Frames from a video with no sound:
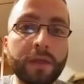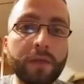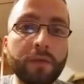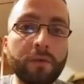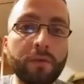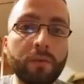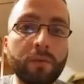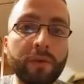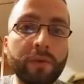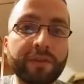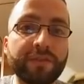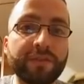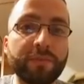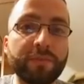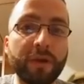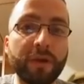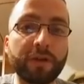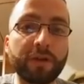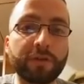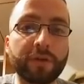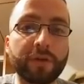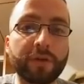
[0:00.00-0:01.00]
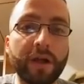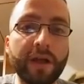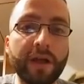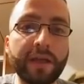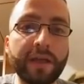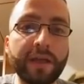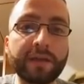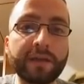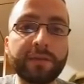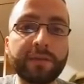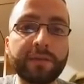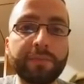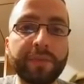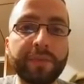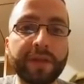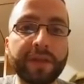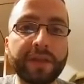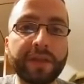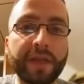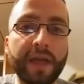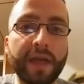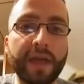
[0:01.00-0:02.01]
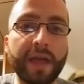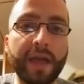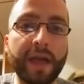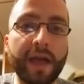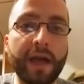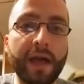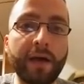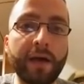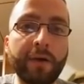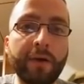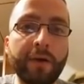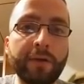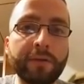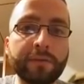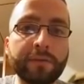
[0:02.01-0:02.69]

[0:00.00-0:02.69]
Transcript: 1 Smuggler Ike, Big Gay Owl.